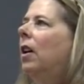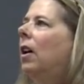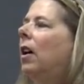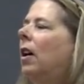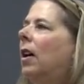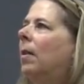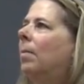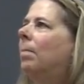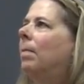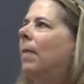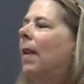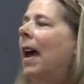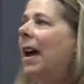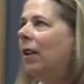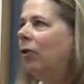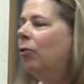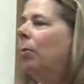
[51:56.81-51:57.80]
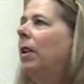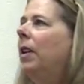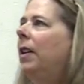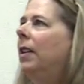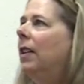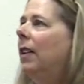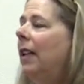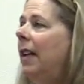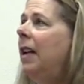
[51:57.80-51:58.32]

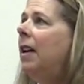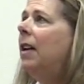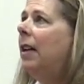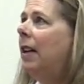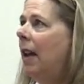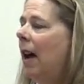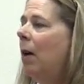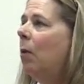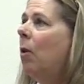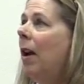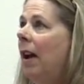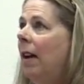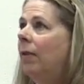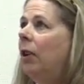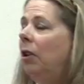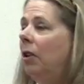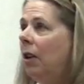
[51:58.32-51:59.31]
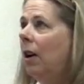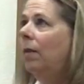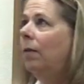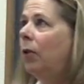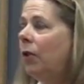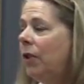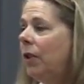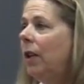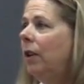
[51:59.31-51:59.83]
Actually, Leah and I were having a
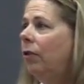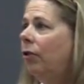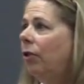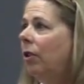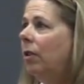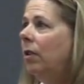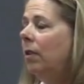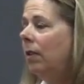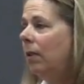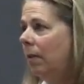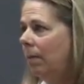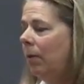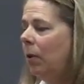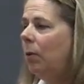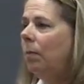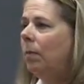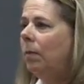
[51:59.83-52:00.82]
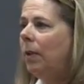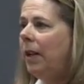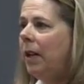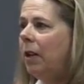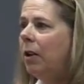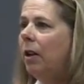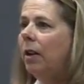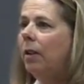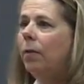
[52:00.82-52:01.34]
conversation, Leah
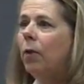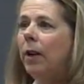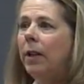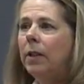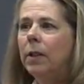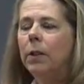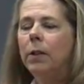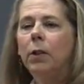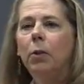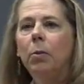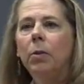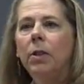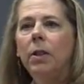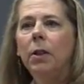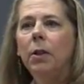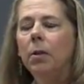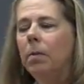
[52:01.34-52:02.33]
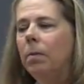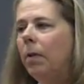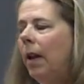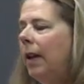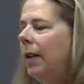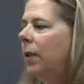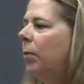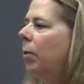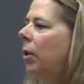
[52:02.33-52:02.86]
Gunning-Francis, who was here
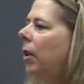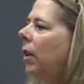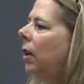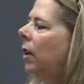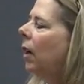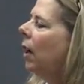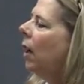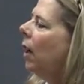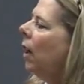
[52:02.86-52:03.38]
last week,